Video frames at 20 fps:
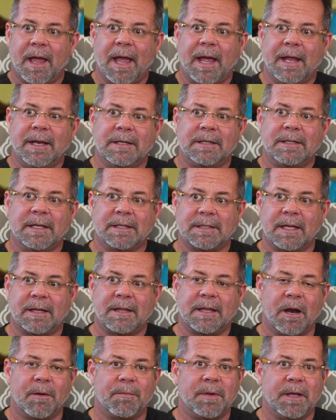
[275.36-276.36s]
And does the
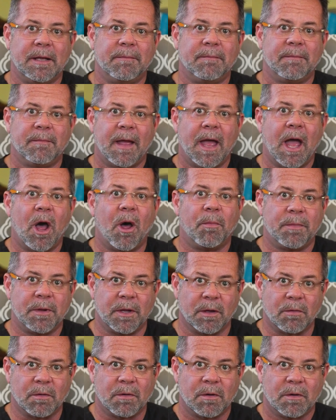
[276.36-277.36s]
therapy help
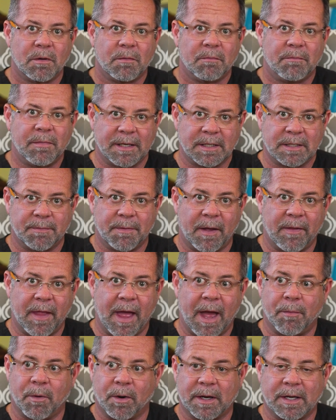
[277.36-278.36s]
you based upon
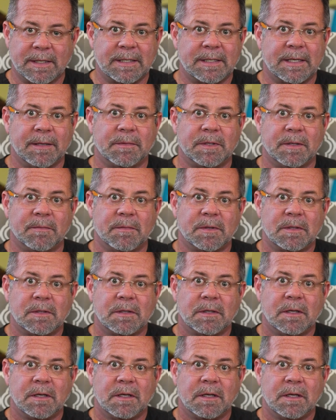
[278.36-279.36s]
lab work and symptoms?